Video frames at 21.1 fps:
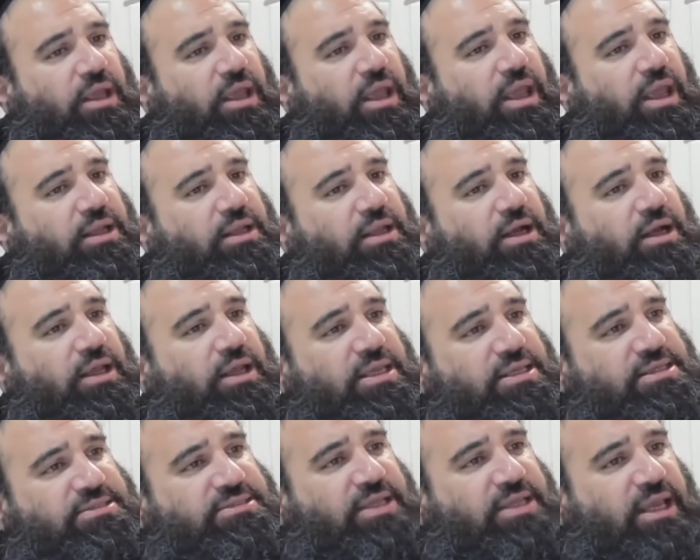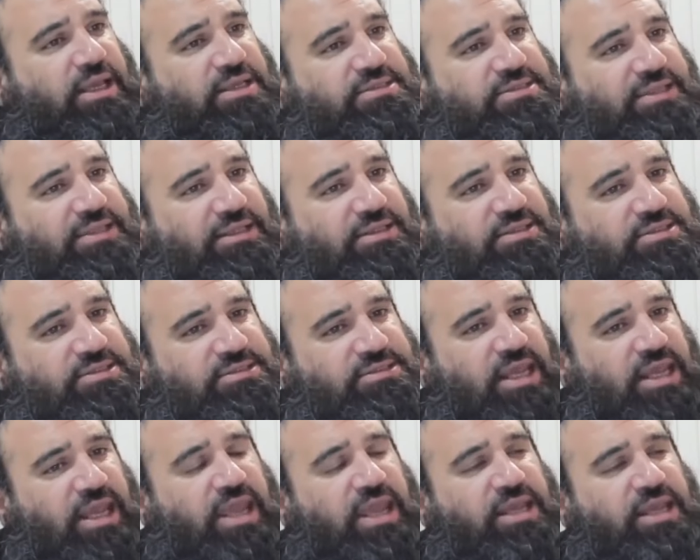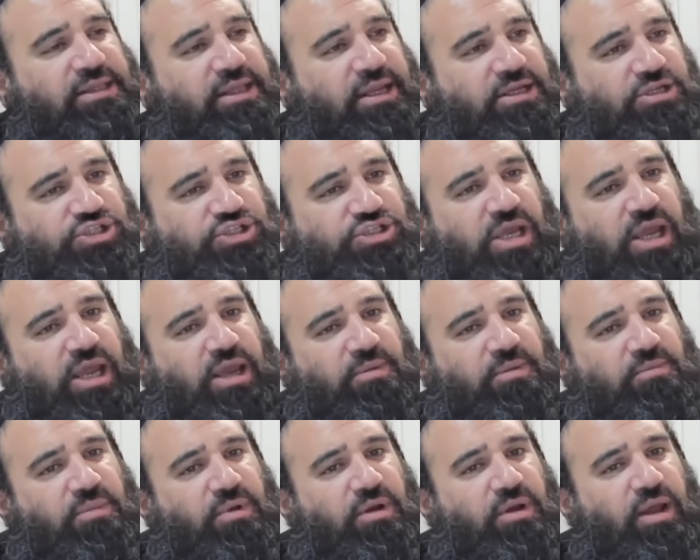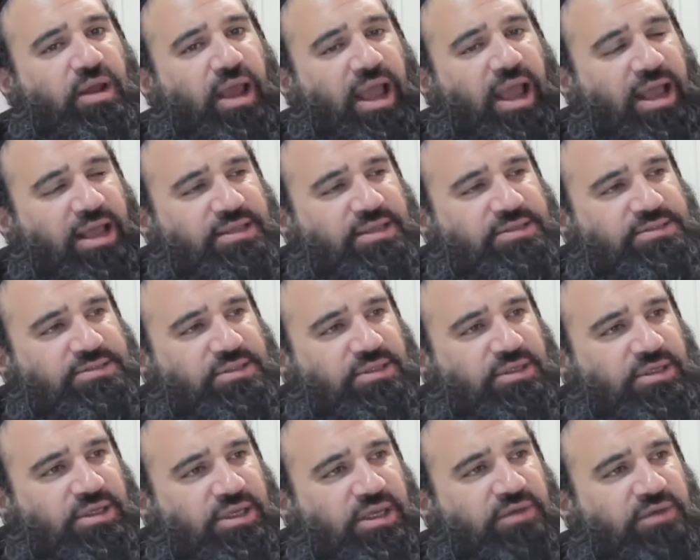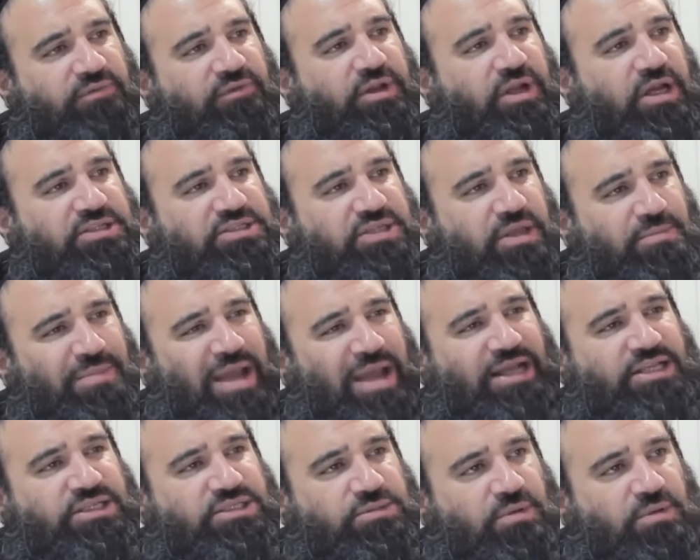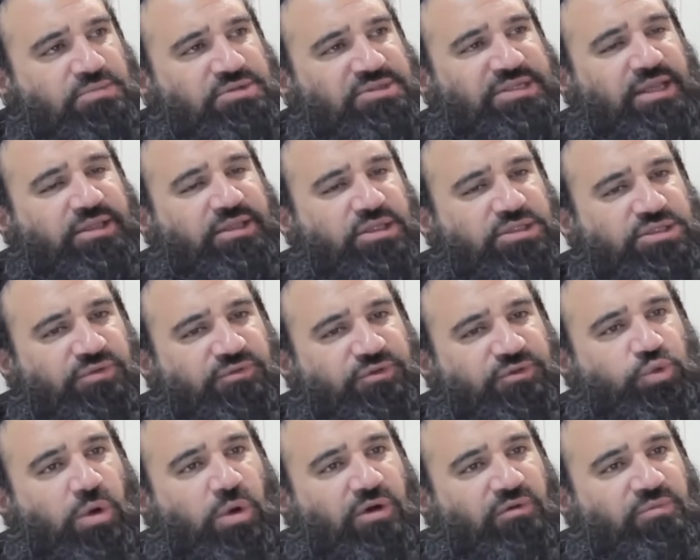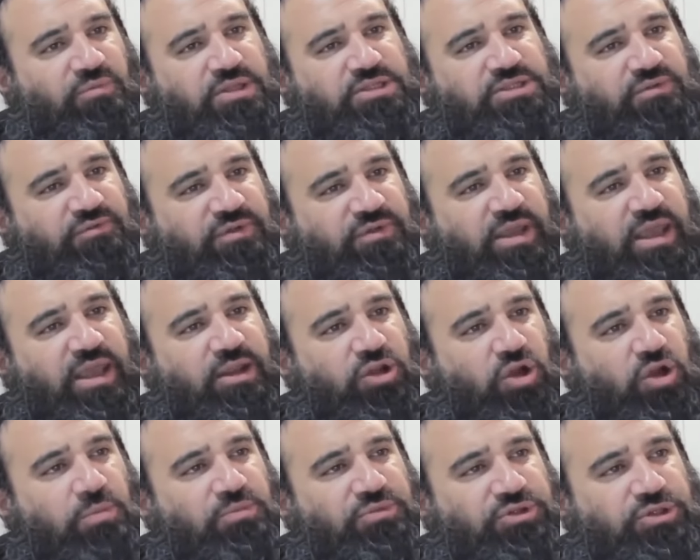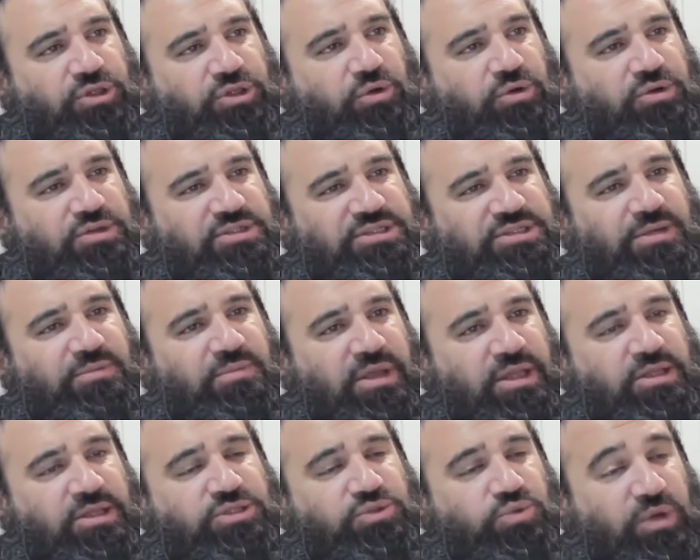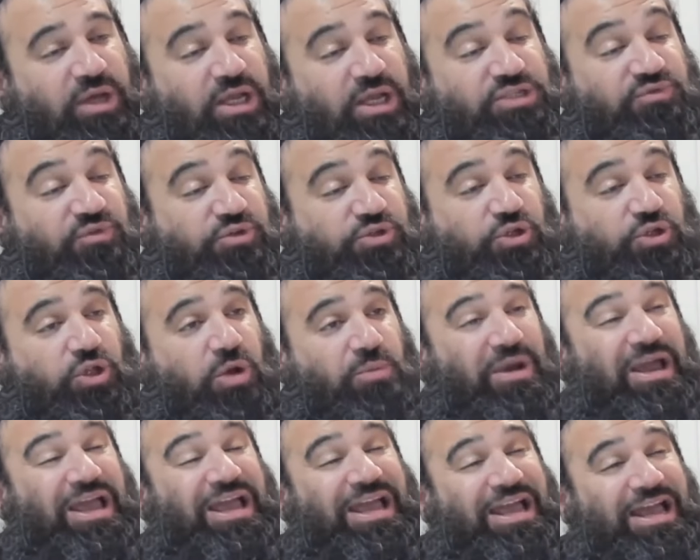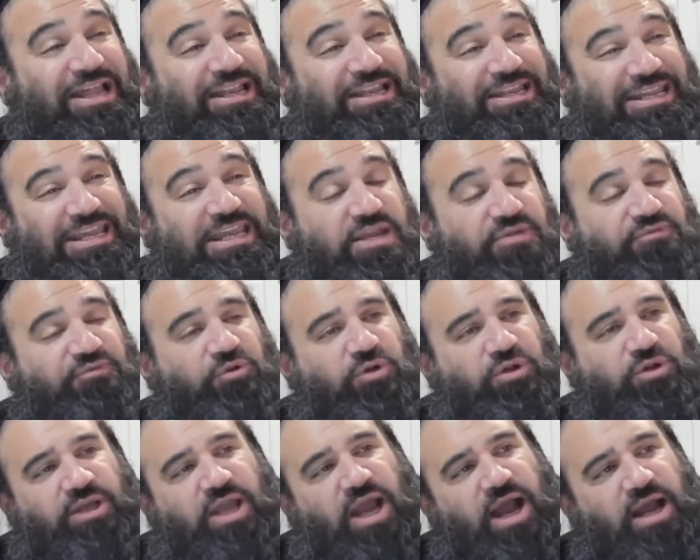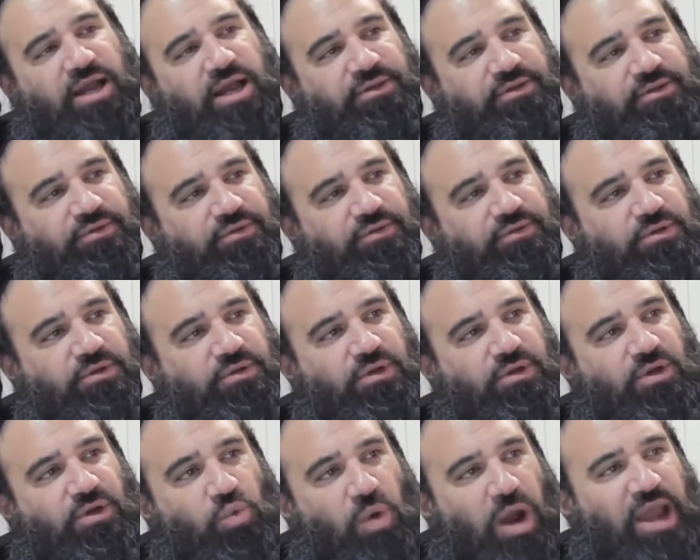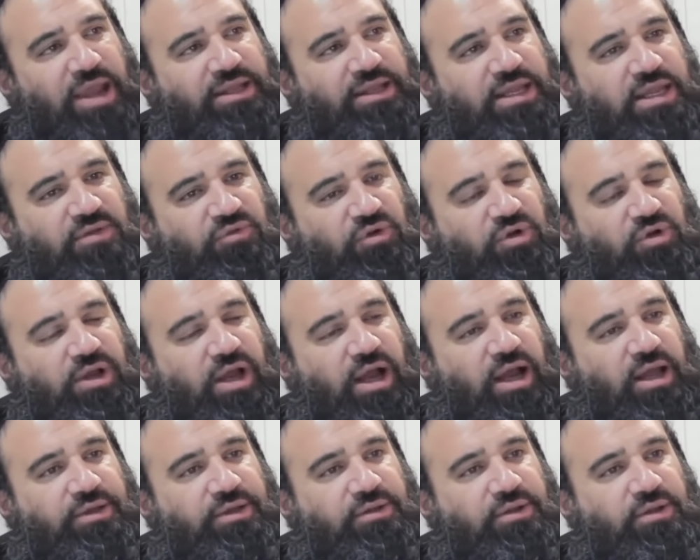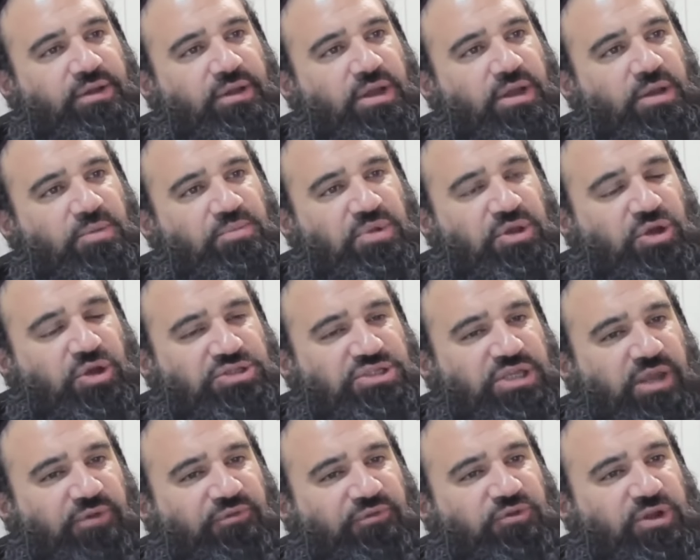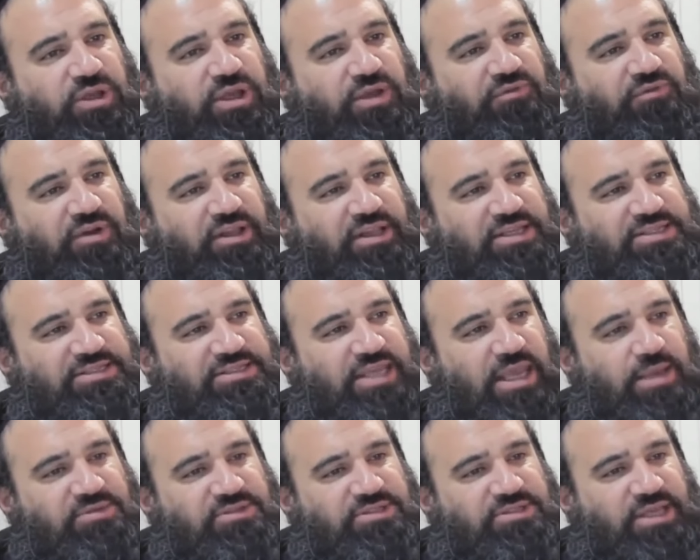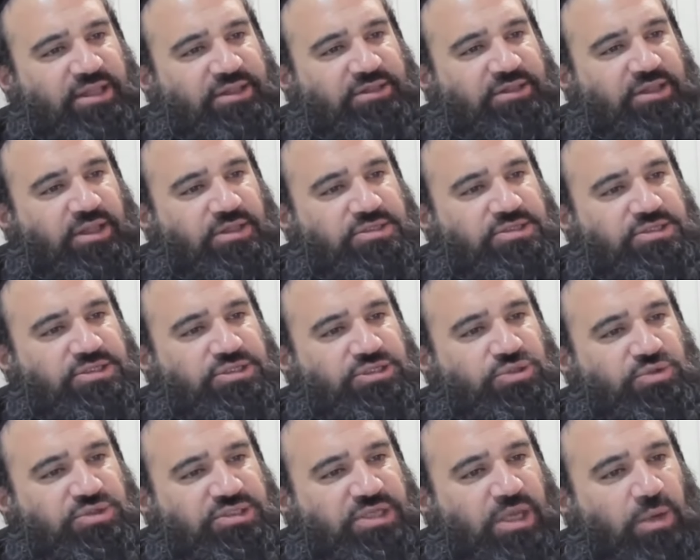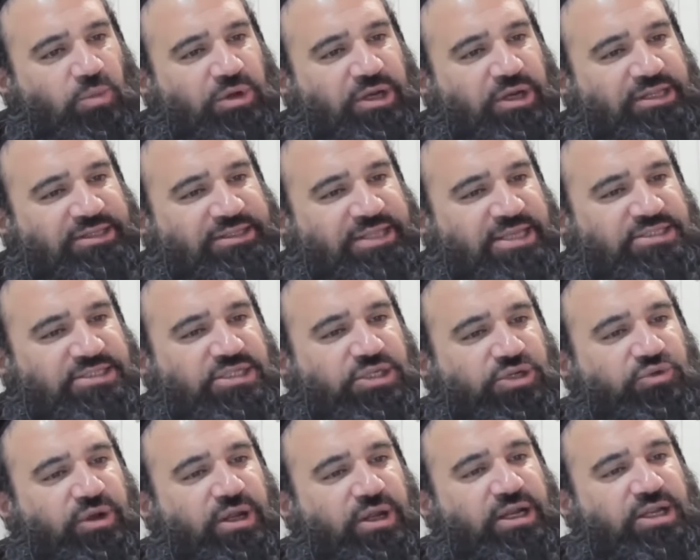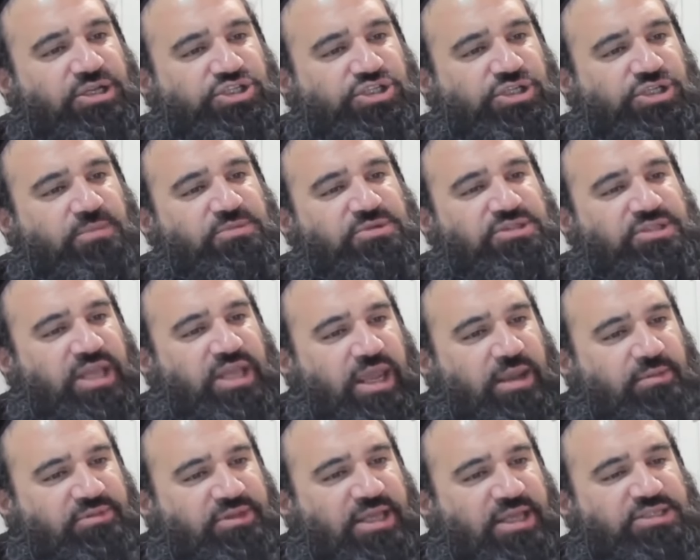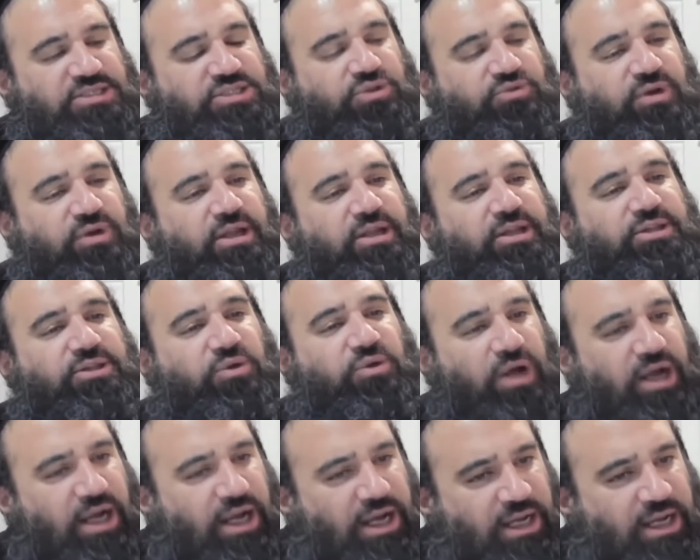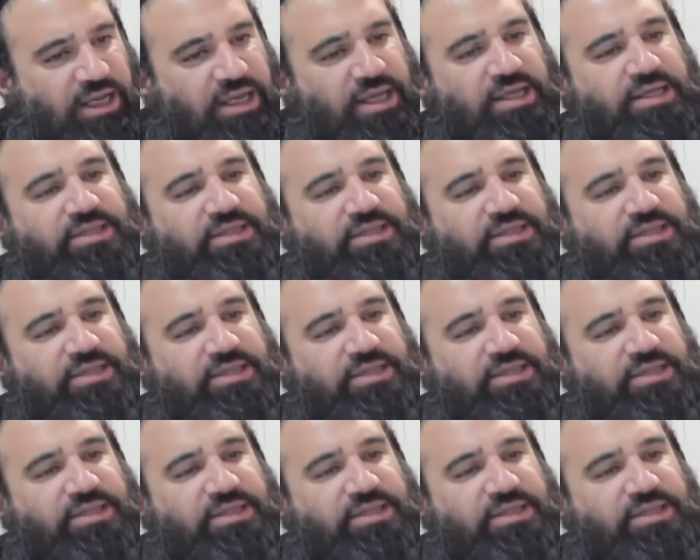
And uh, he says that saying that Hashem has given us a maximum sentence of 12 months of Genom turns him into Chas Shalom, an evil God. Why an evil God? Because if you're giving the same sentence to someone that desecrated Hashem's name, desecrated the law,